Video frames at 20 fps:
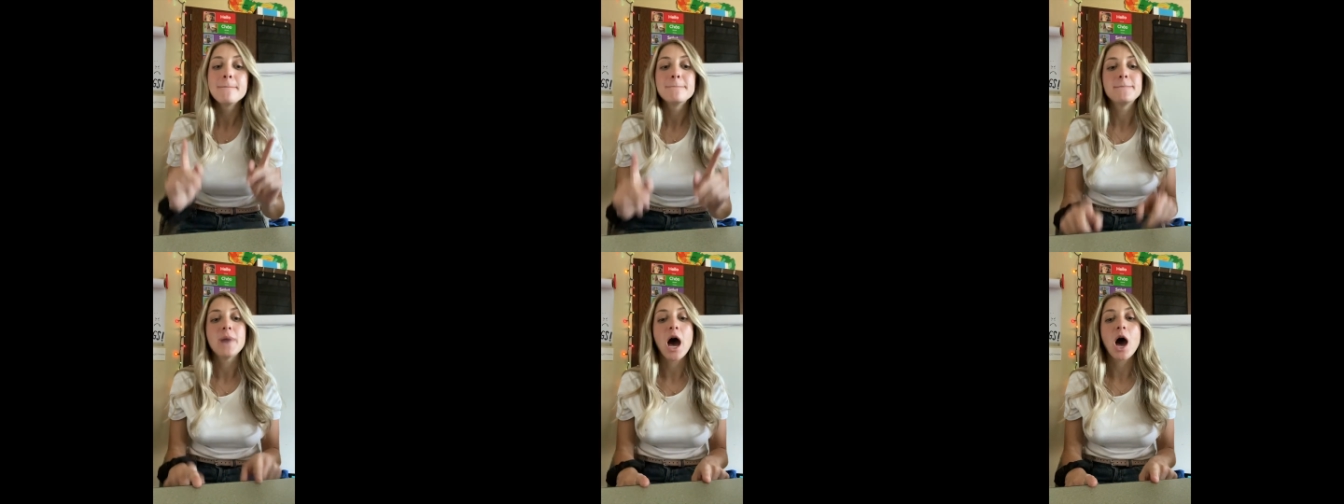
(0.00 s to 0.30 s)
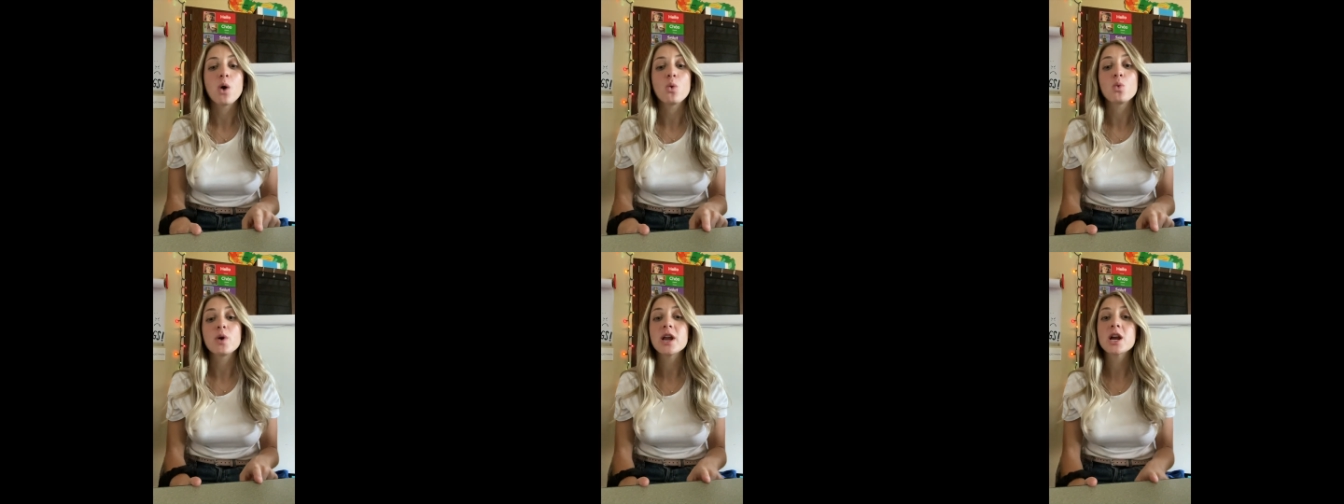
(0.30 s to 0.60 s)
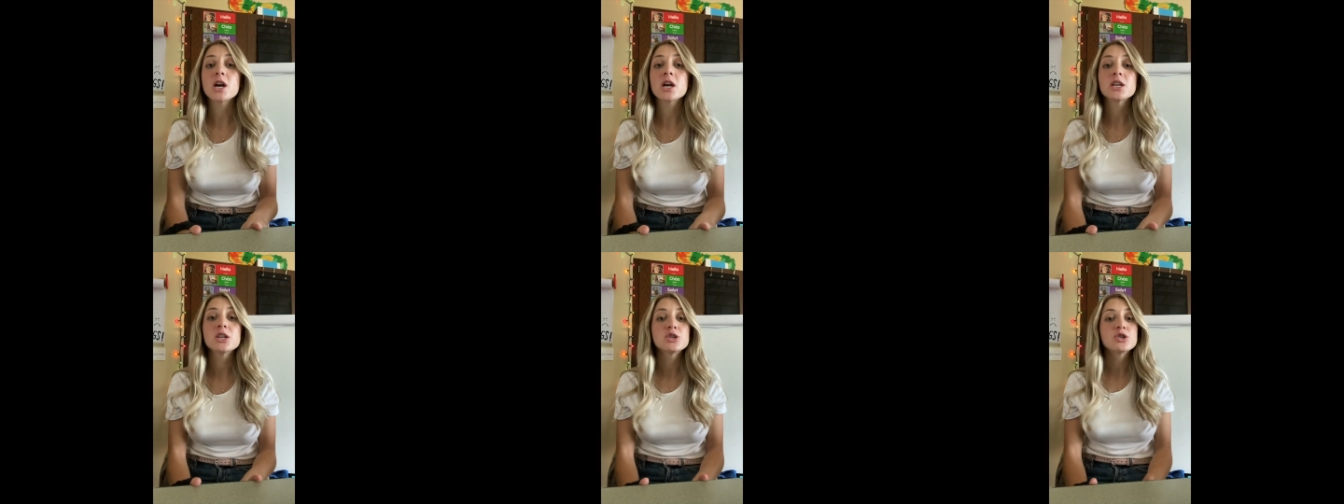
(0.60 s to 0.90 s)
But we
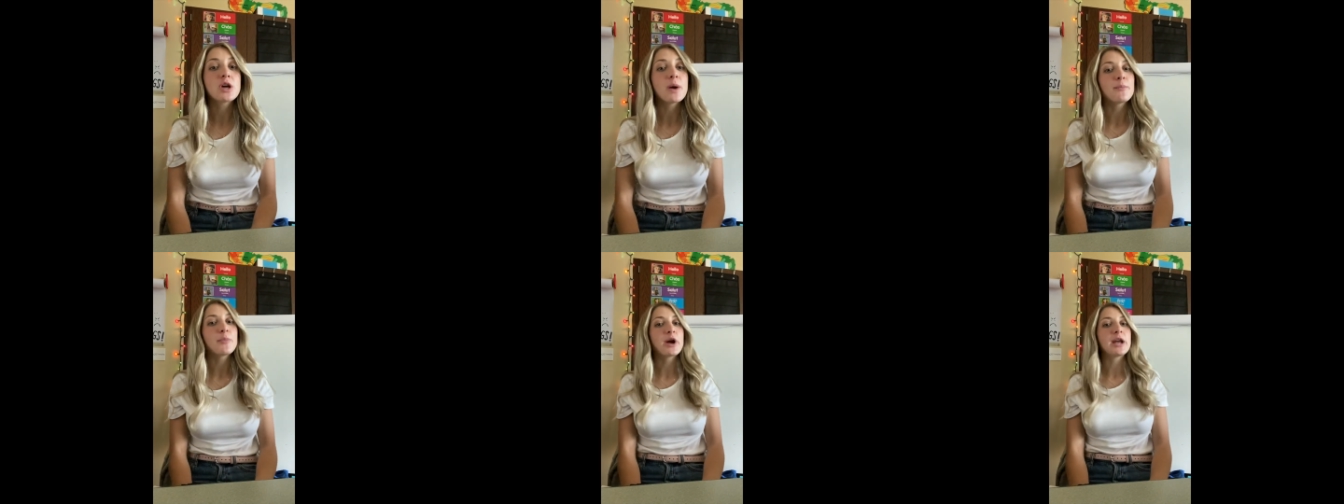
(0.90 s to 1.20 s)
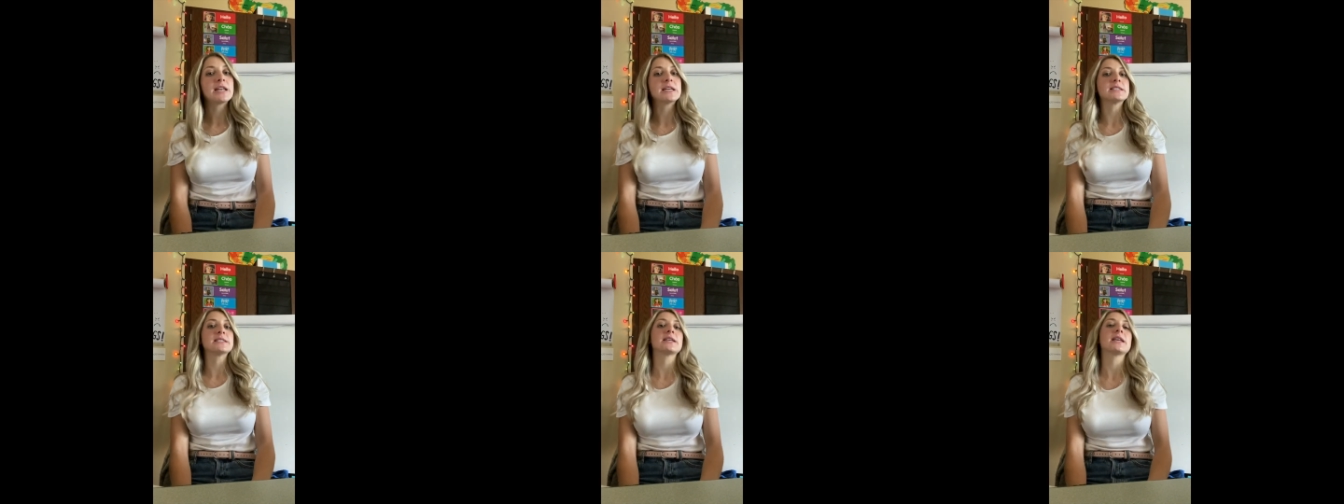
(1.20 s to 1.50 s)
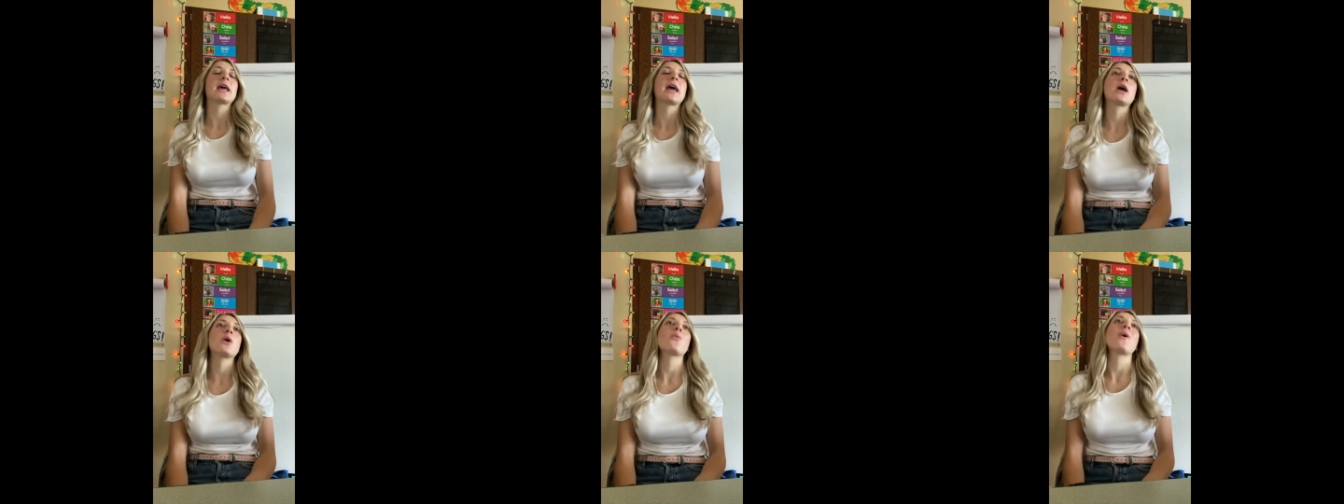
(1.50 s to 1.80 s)
are going to jump right in
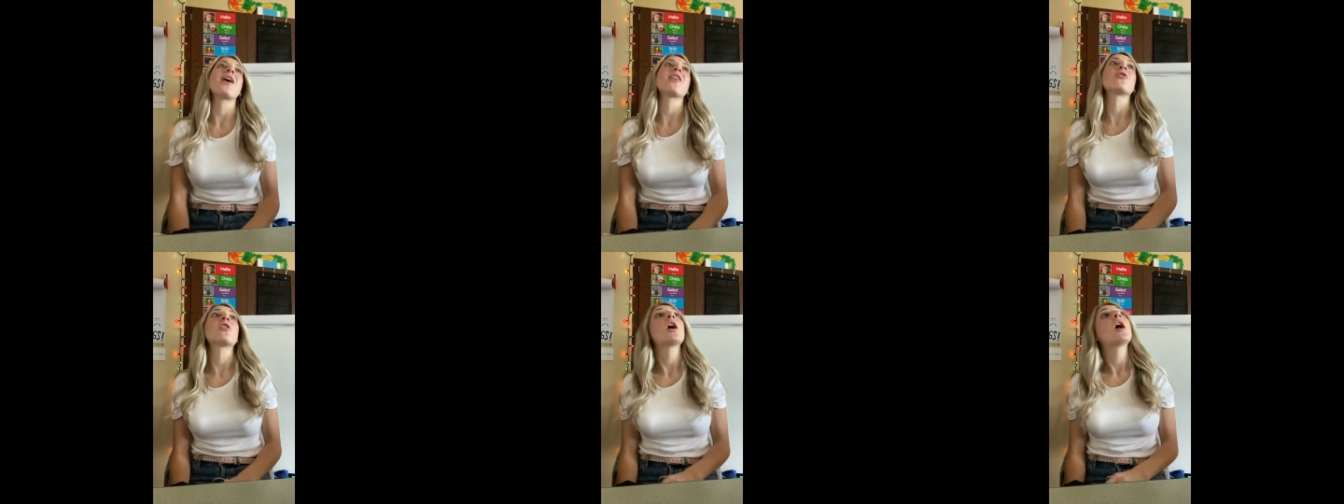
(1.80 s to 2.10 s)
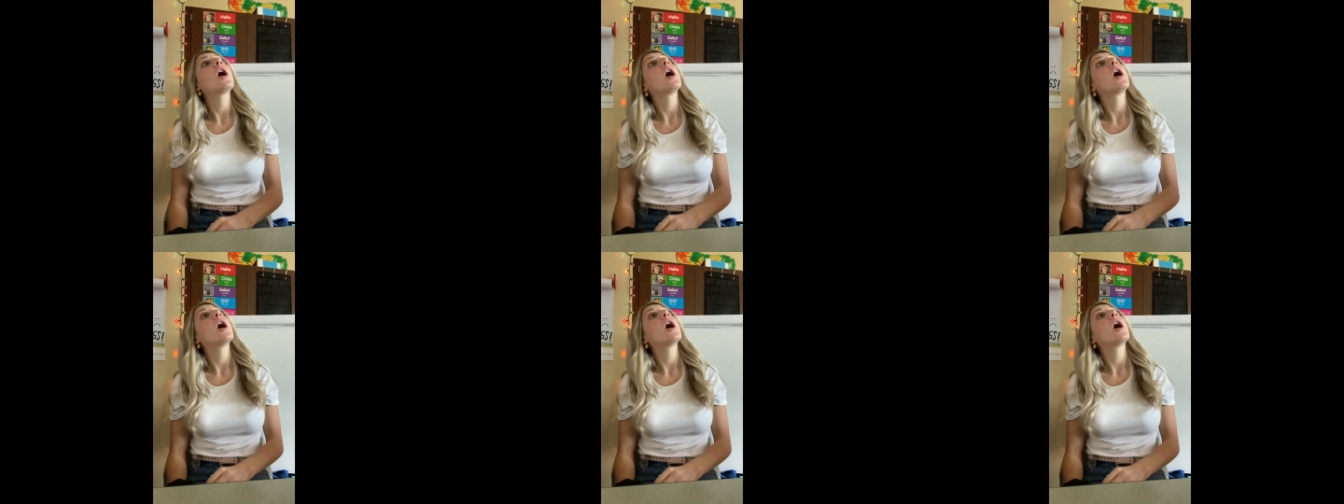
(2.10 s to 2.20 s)
today with